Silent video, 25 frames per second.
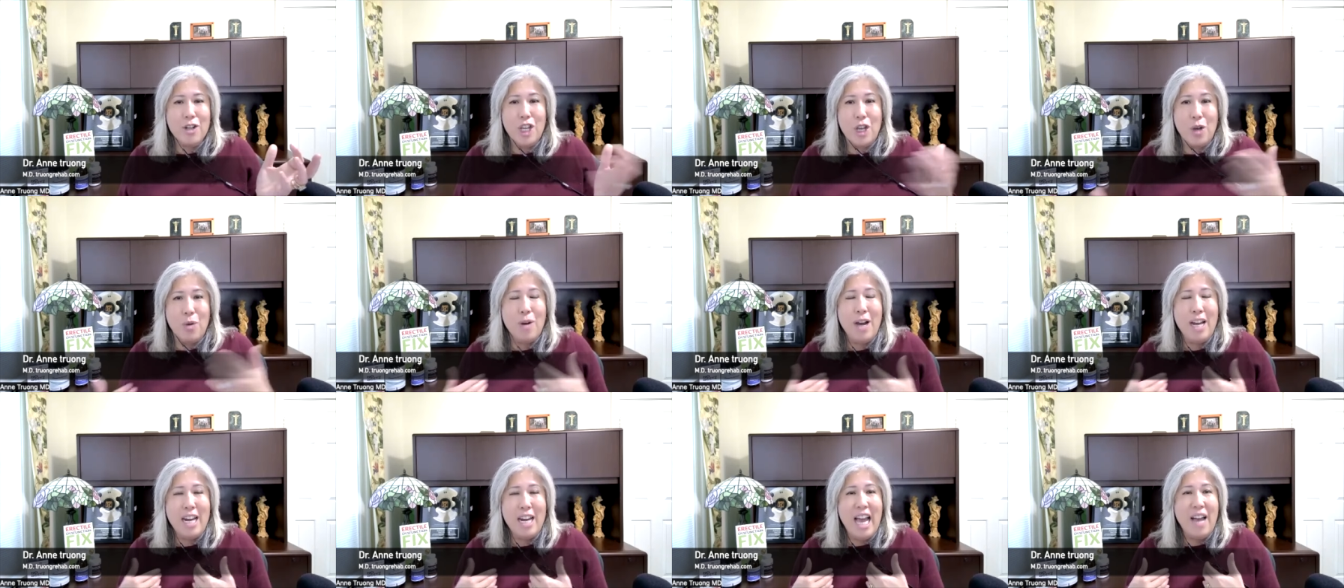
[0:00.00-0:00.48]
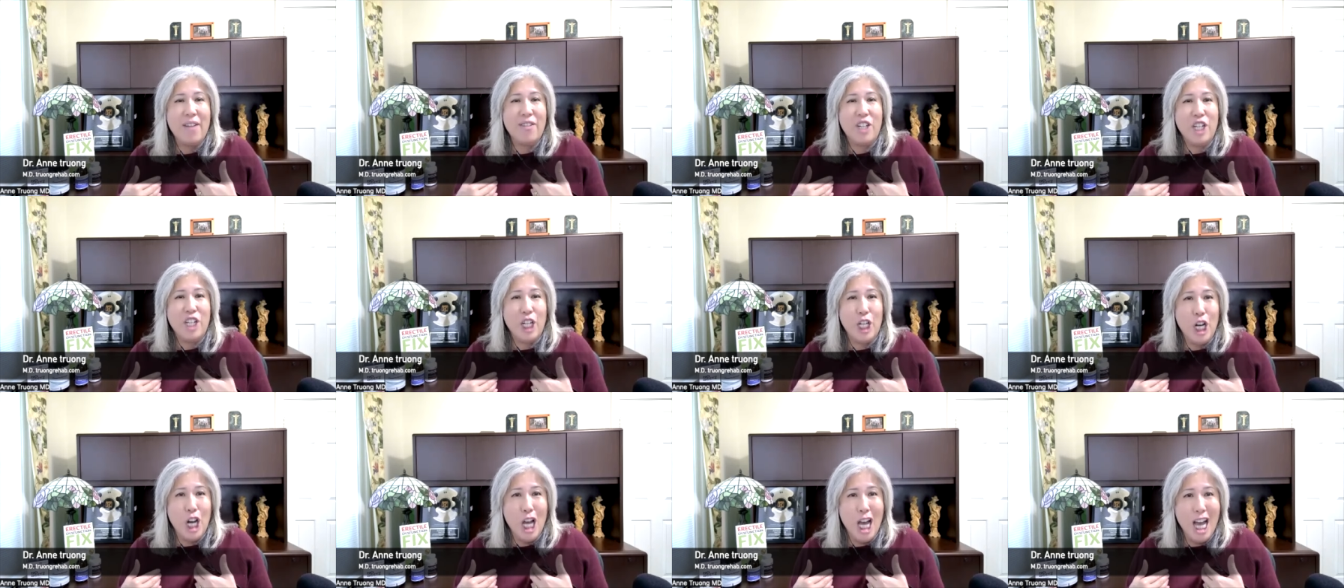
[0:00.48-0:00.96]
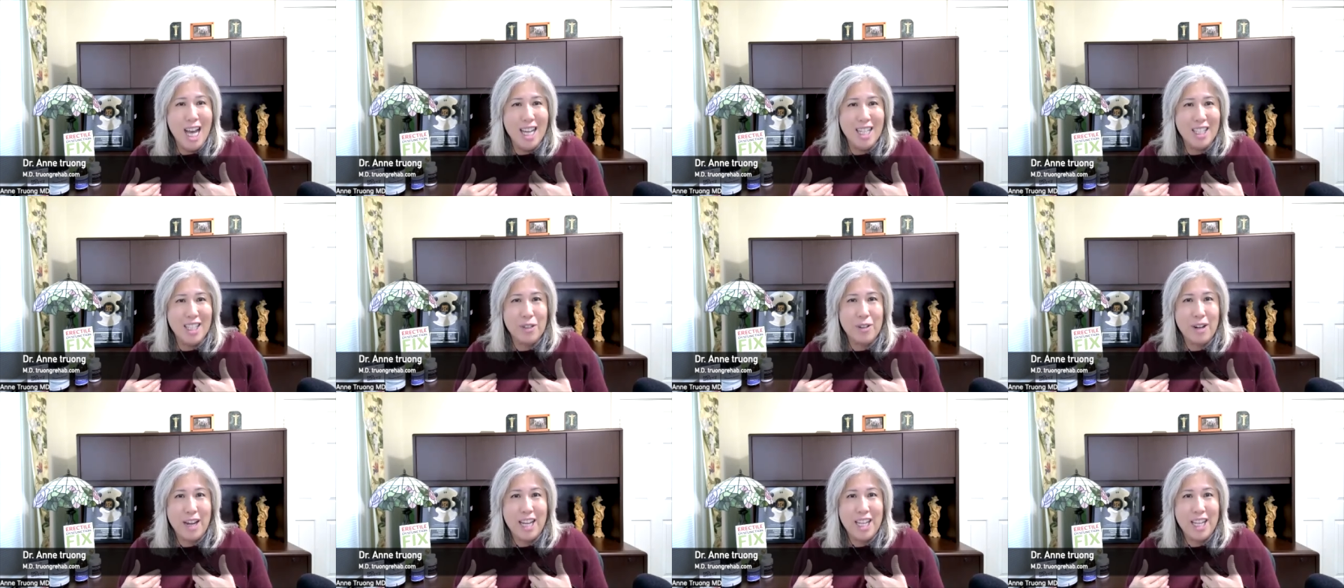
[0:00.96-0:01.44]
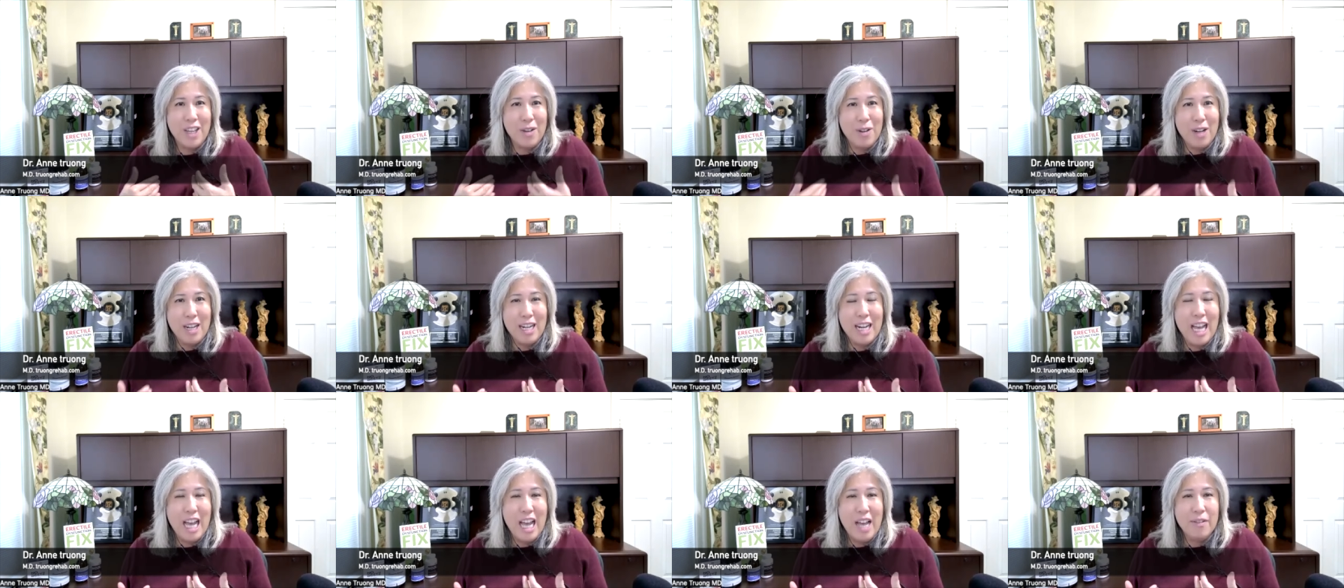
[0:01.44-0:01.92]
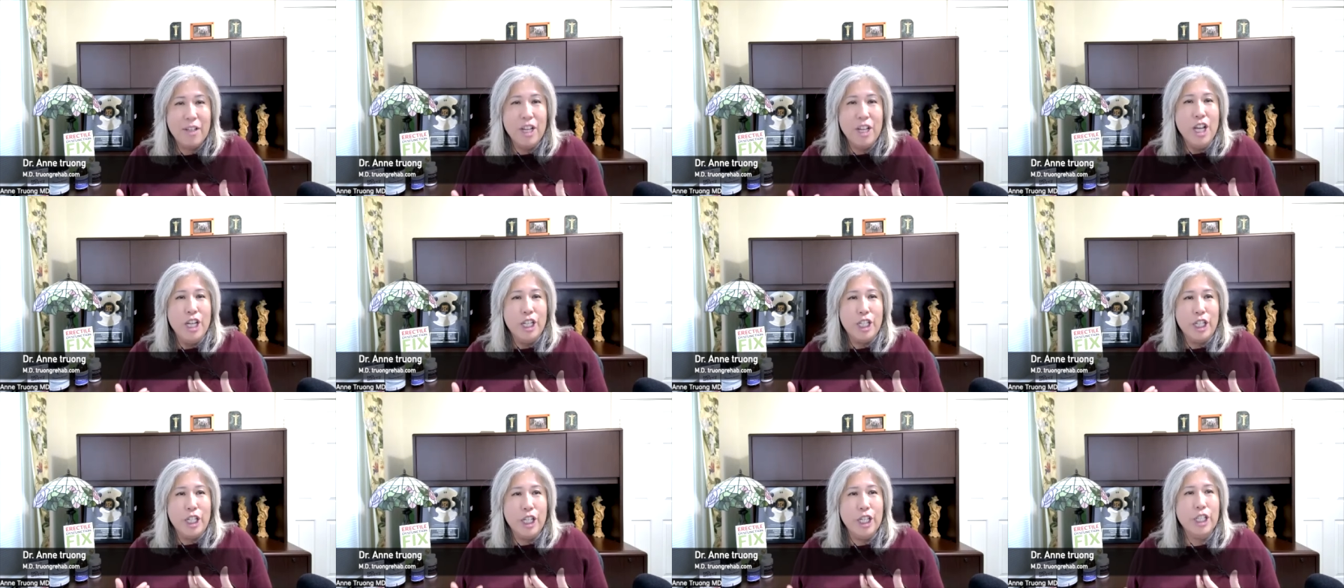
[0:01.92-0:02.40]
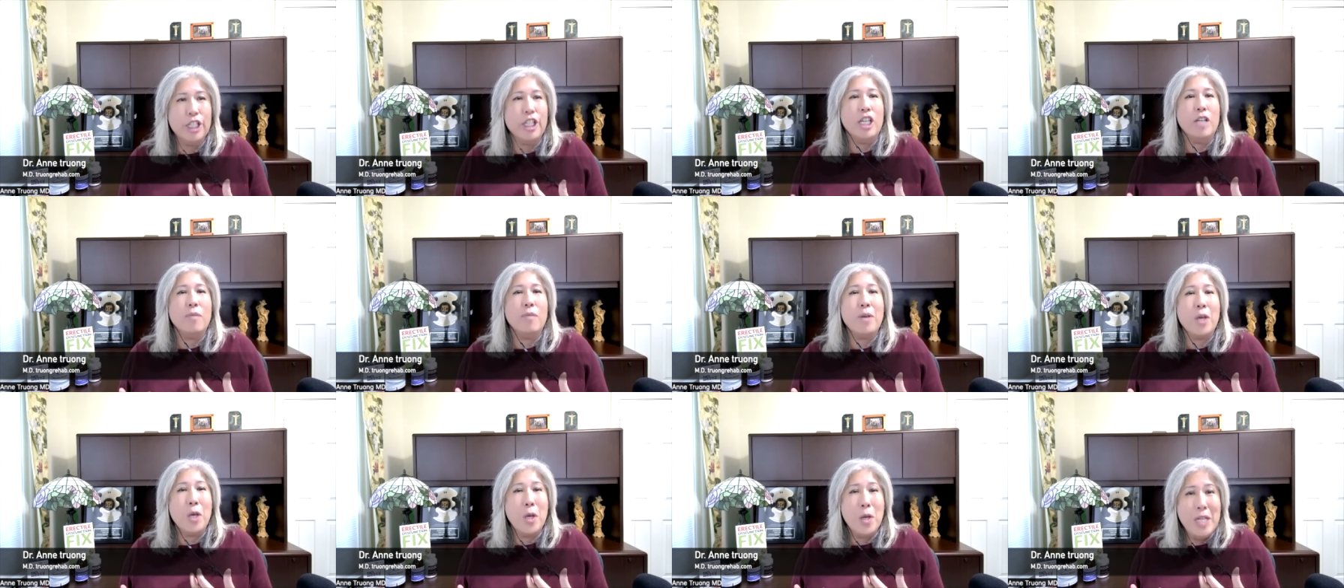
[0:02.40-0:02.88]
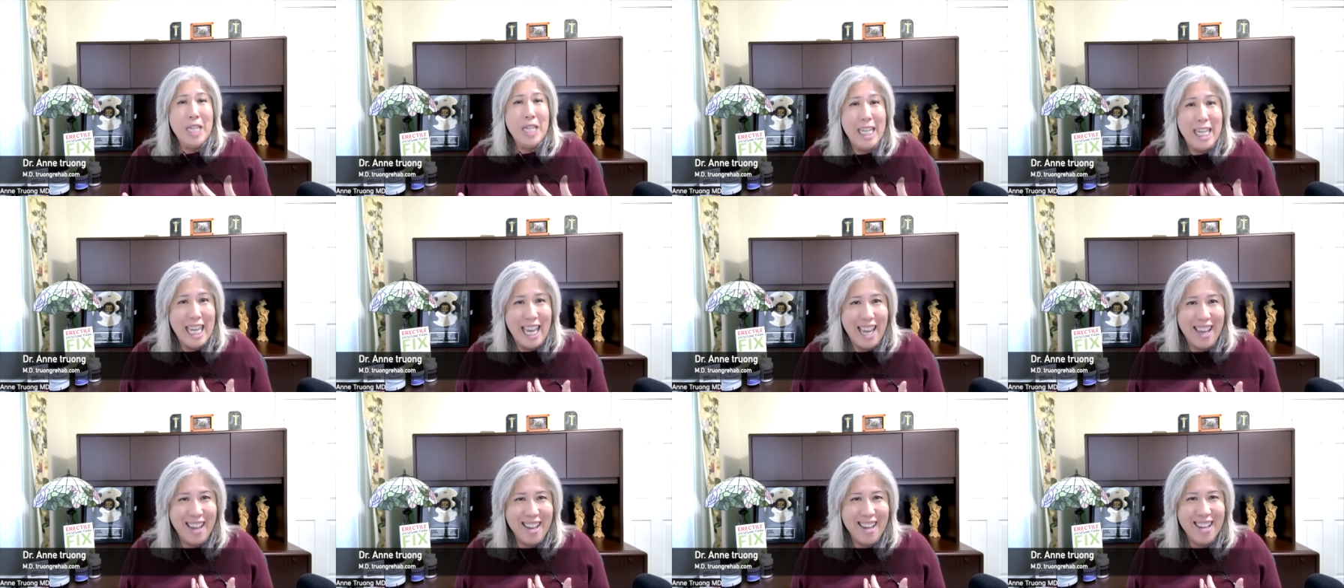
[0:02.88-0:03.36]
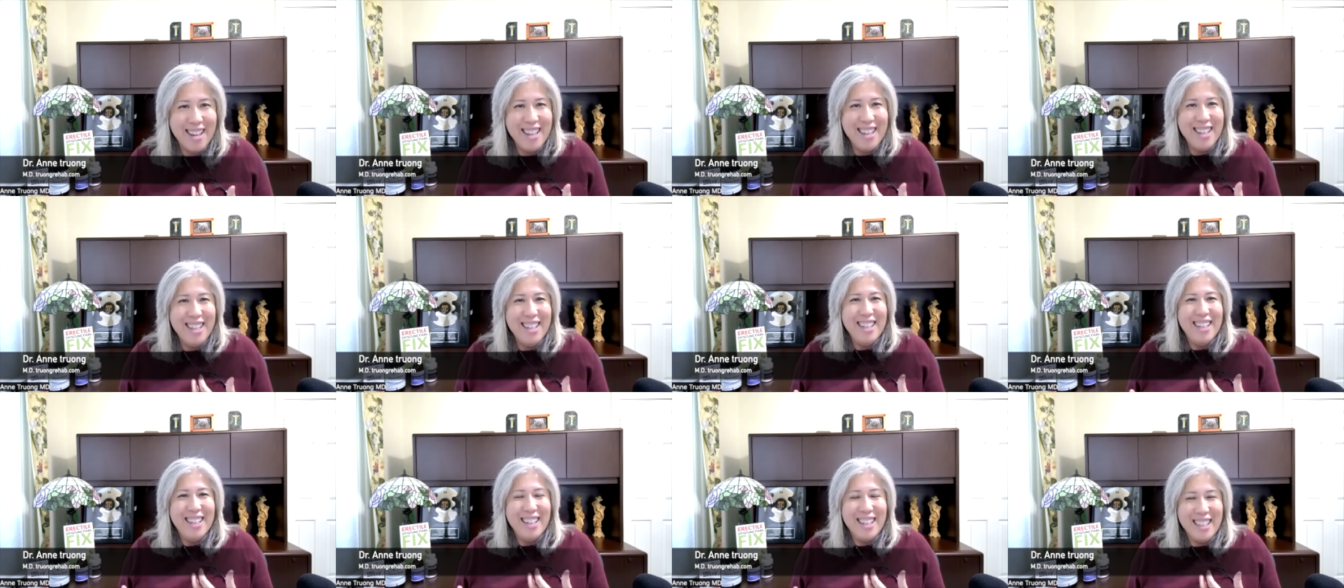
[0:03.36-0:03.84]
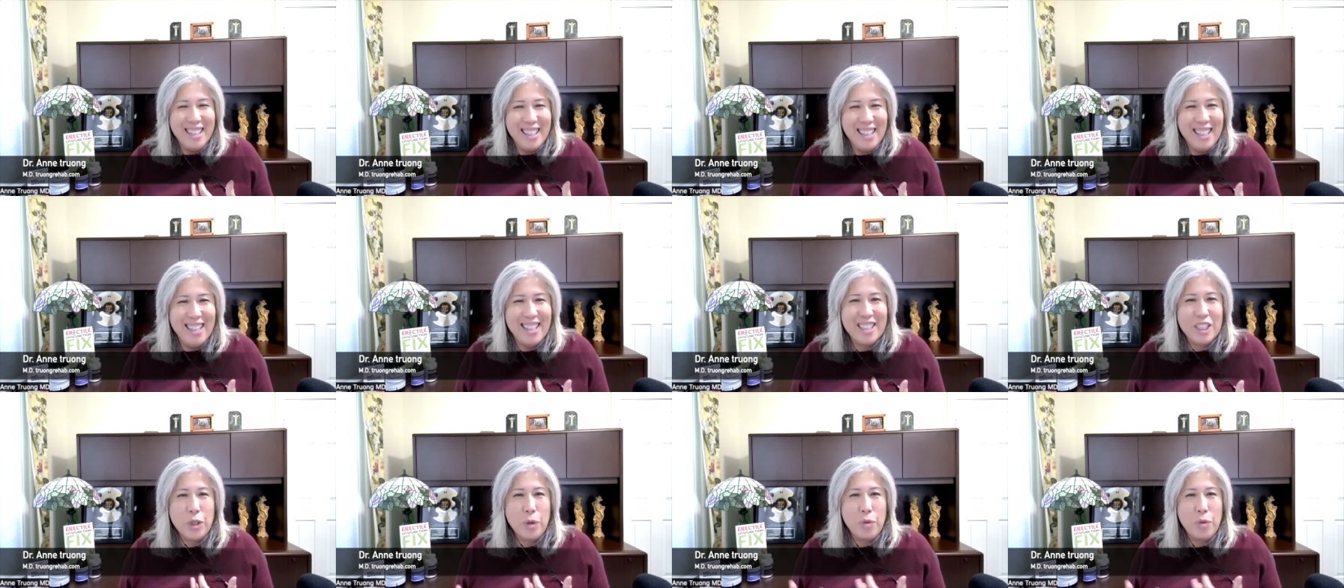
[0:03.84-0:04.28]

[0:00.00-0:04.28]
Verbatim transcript: You want to have good lungs, right? You want to have good immunity uh, yeah.